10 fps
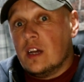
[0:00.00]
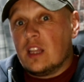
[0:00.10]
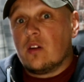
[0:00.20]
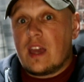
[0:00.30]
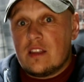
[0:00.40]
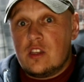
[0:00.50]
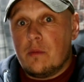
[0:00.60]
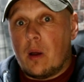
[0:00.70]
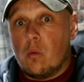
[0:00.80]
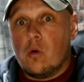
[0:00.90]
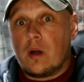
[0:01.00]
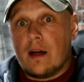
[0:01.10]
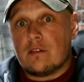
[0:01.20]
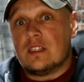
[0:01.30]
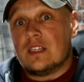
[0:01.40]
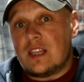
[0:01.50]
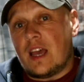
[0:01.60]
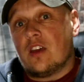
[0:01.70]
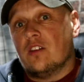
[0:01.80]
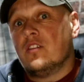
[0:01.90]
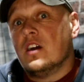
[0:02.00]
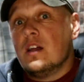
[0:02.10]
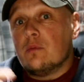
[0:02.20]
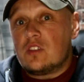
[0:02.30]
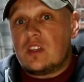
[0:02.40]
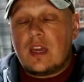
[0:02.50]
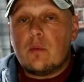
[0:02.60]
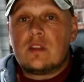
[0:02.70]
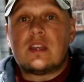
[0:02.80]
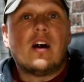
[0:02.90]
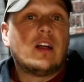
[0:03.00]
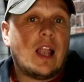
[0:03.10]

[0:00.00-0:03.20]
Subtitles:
And I'll get to you about wall clouds in a second, but sticking with tail